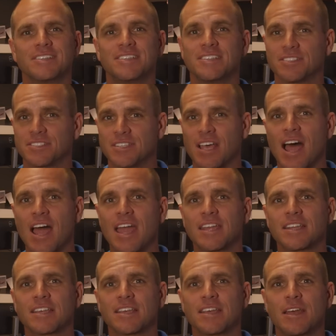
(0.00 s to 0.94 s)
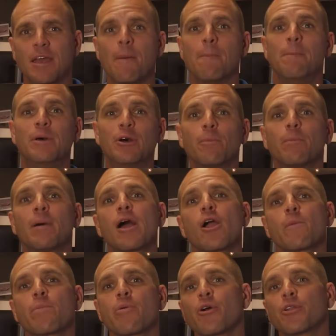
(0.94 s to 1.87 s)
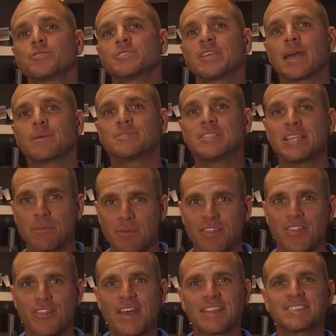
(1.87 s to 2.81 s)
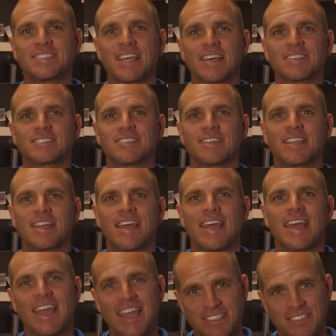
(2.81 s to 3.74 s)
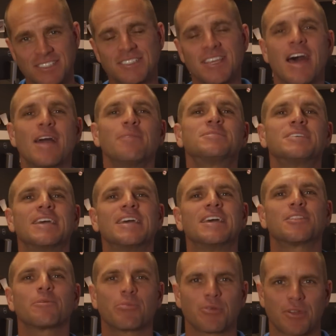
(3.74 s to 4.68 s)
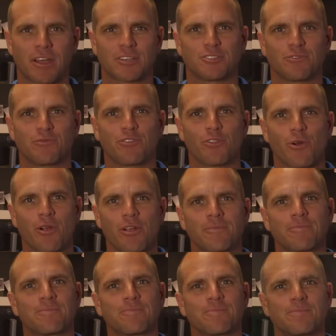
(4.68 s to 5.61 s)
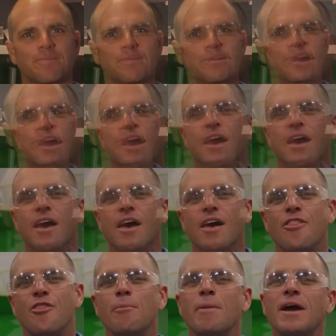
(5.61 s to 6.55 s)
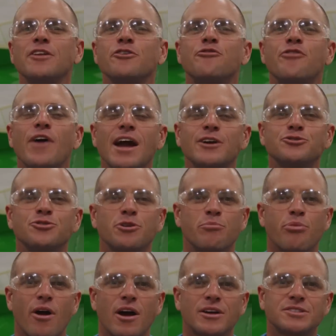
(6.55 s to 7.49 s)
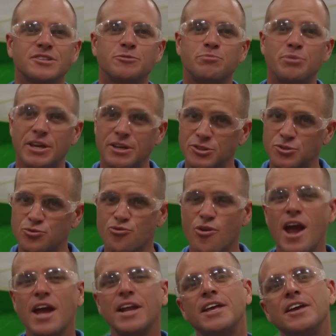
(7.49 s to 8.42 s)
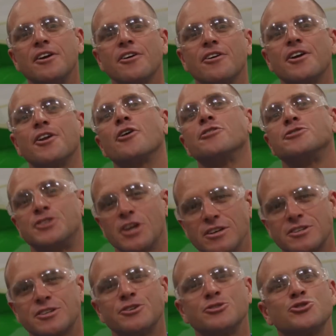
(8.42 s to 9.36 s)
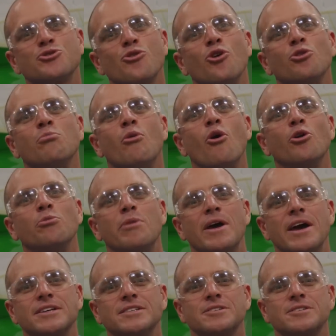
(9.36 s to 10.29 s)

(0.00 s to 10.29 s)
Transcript: designed, built by our prototype team, and then tested, it's time to hit the production floor. The manufacturing process begins right here in our dust-controlled mold bays.